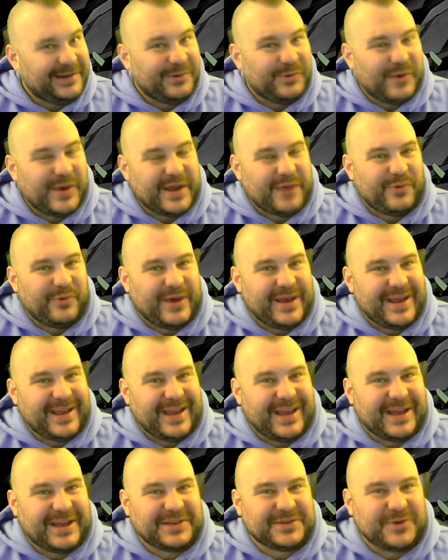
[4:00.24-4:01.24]
wink
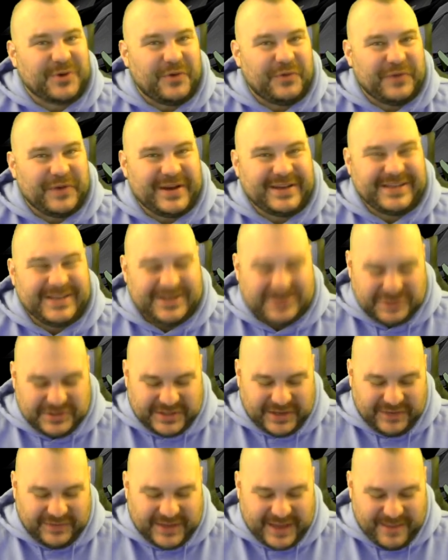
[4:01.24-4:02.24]
wink, at KontrolFreeks. Get
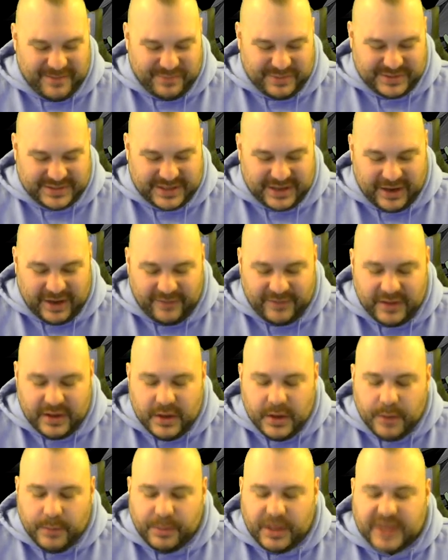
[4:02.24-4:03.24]
yourself 10%
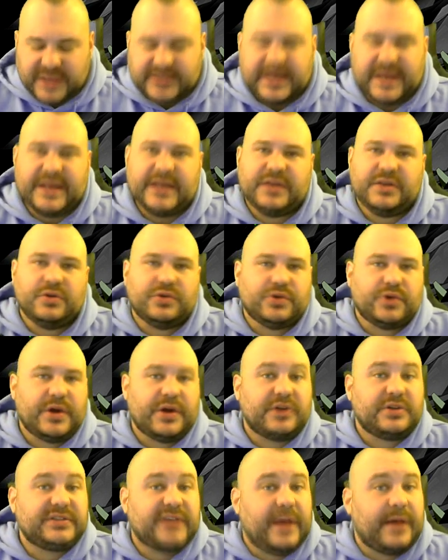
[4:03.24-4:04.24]
off. Plus, I didn't do
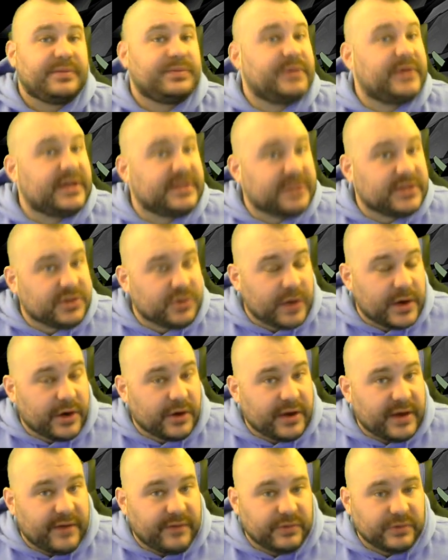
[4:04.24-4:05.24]
trigger stops because of
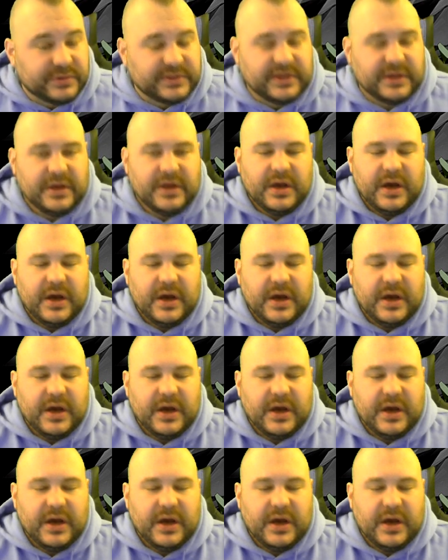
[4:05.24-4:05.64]
Trigger Devils.